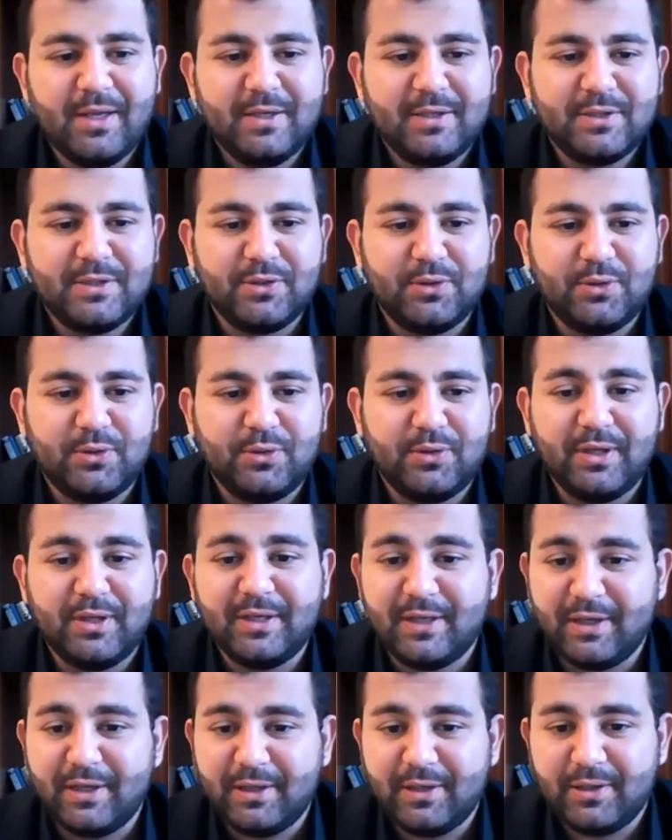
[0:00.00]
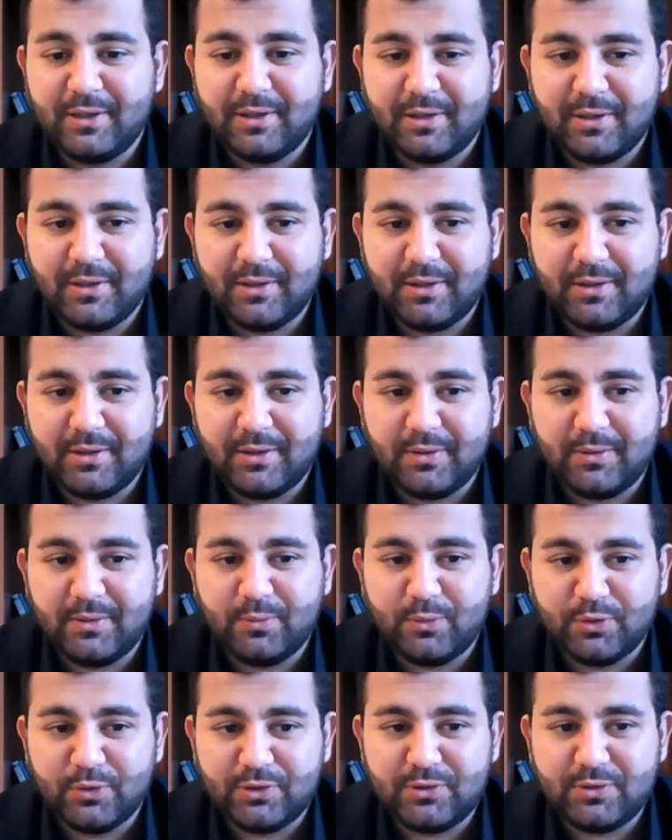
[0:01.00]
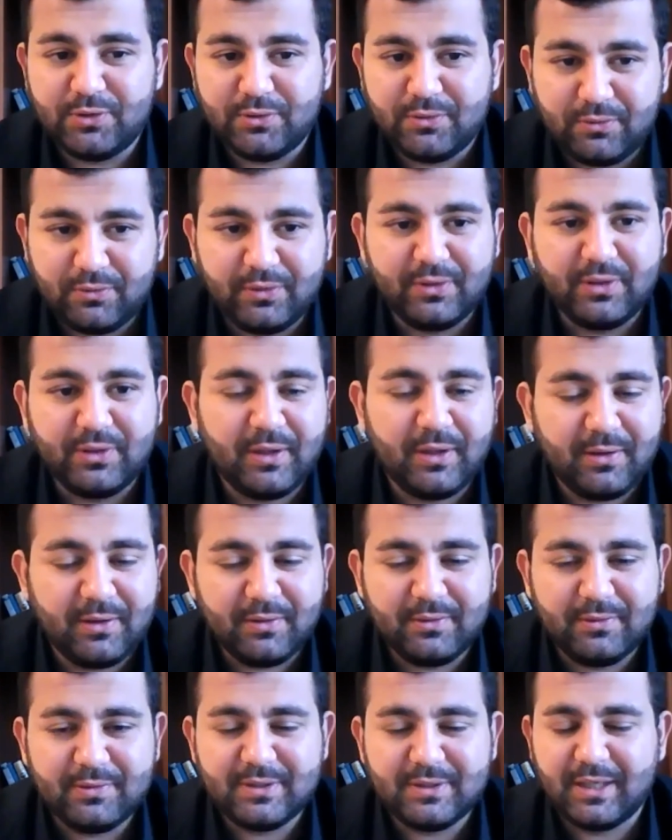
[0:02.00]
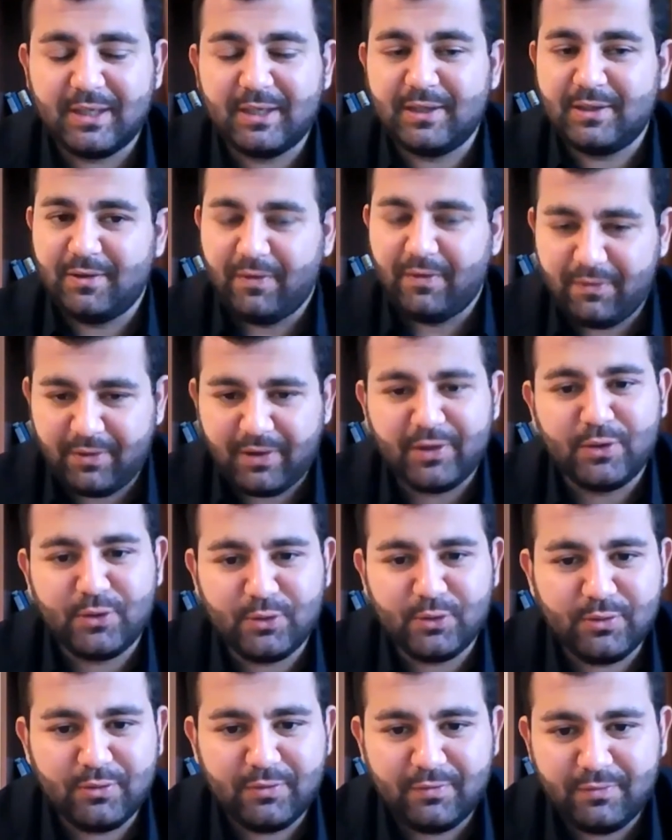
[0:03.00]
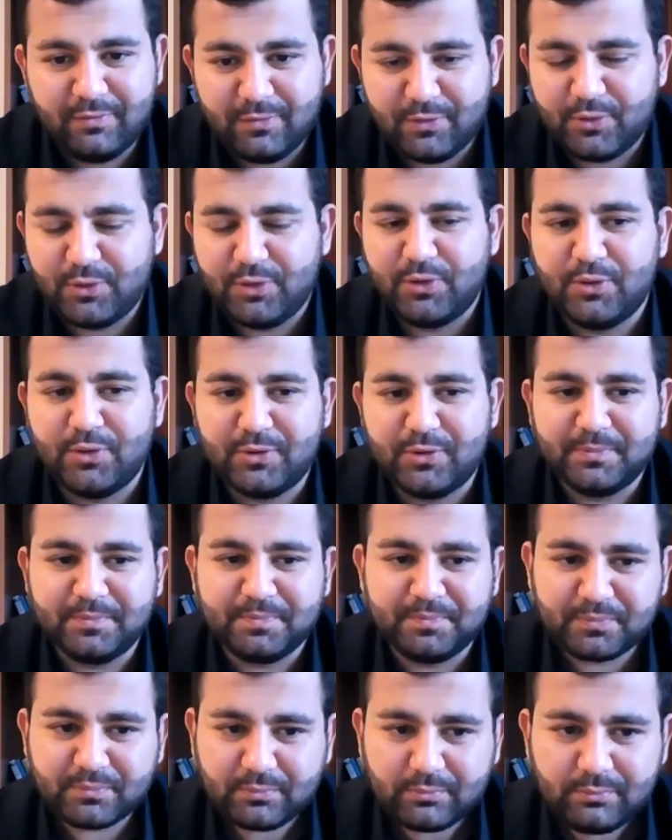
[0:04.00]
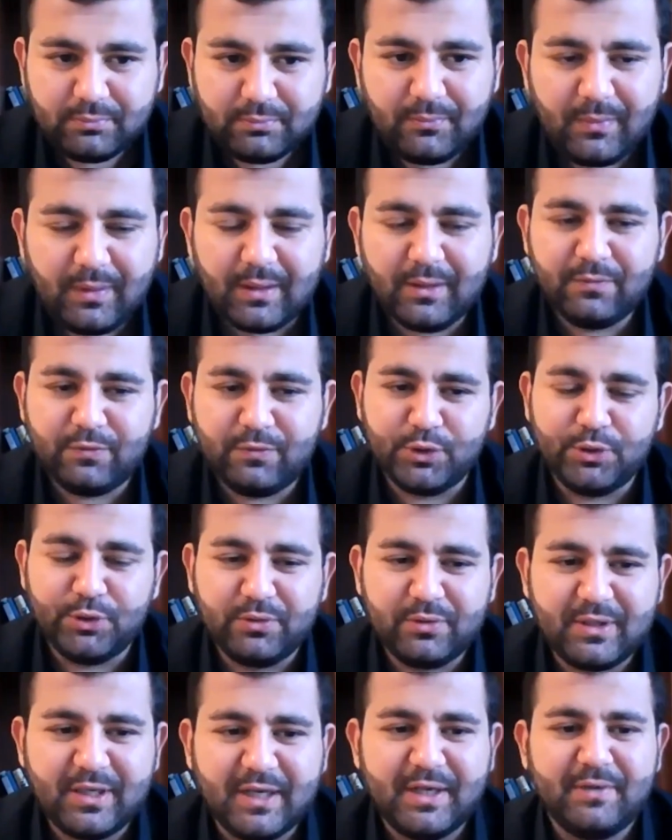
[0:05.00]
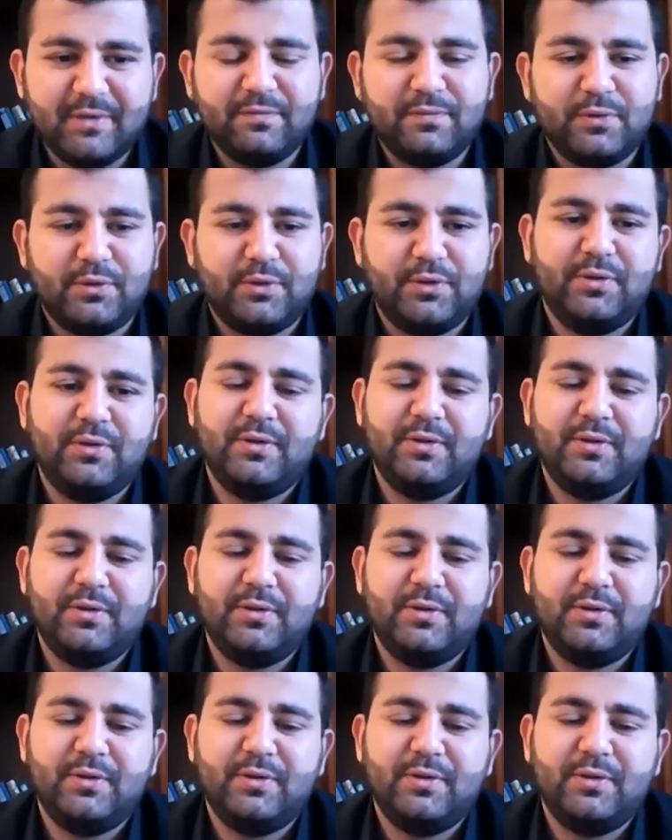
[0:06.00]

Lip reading: So, and I want really say thank you for your time, for